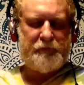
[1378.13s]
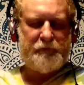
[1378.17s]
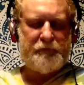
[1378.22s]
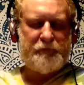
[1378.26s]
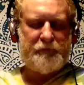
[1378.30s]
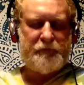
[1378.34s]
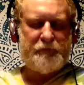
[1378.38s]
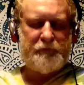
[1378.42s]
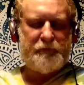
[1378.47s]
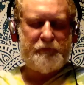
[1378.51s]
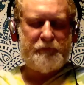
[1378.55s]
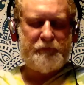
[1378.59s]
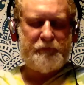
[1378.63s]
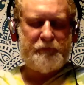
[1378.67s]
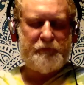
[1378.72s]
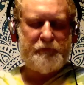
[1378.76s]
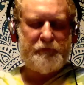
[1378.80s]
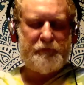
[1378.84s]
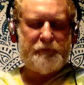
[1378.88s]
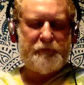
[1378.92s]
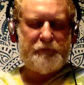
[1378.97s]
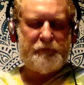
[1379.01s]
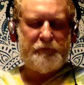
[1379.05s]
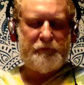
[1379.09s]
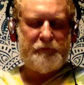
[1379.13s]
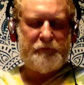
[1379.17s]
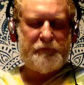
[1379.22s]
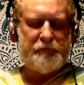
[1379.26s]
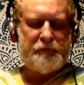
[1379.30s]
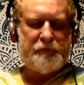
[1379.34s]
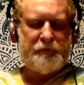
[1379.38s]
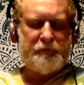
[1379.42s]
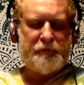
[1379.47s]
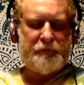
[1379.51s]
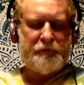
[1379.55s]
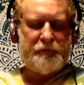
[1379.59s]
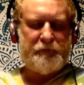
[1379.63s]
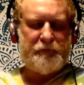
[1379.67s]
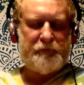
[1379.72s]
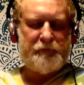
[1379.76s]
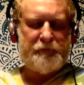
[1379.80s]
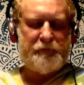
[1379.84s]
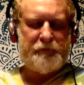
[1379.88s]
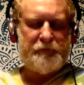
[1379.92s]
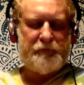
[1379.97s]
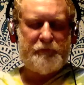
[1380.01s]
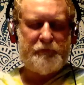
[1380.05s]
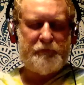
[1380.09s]

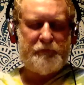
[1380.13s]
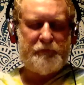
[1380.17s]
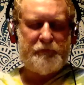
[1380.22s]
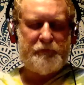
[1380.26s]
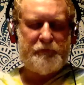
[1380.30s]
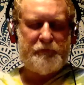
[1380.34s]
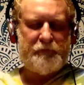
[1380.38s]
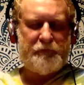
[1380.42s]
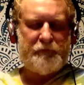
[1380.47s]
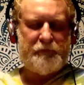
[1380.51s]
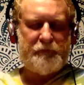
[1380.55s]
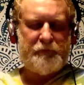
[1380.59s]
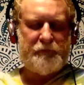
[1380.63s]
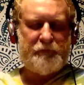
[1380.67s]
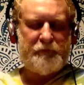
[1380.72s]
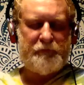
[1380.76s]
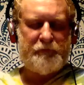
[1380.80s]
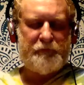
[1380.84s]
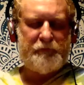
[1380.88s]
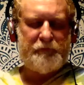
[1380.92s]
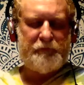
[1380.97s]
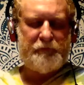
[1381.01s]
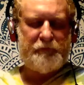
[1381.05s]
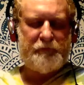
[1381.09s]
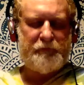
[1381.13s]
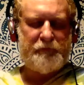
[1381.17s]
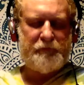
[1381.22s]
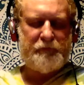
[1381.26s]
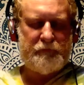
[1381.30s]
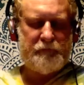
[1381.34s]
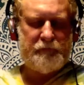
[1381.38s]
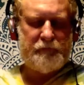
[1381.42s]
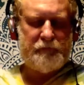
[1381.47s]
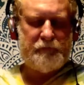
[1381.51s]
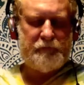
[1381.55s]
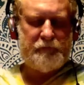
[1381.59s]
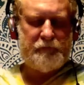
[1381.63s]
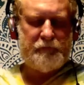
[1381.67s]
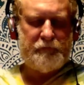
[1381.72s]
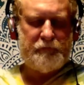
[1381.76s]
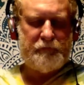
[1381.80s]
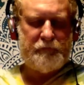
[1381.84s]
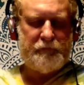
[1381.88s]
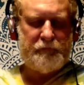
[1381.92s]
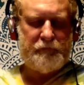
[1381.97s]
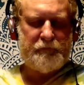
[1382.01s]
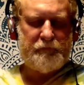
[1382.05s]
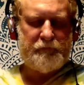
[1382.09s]

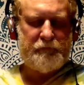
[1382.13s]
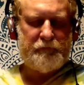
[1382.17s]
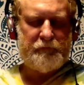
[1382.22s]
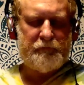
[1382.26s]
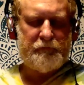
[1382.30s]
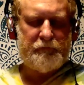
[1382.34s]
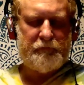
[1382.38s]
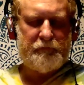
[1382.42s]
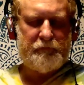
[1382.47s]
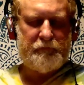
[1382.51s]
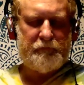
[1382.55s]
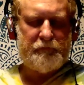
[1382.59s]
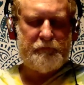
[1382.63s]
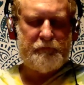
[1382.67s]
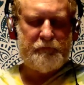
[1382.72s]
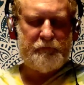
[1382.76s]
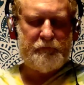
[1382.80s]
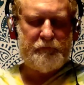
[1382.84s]
(no one is talking)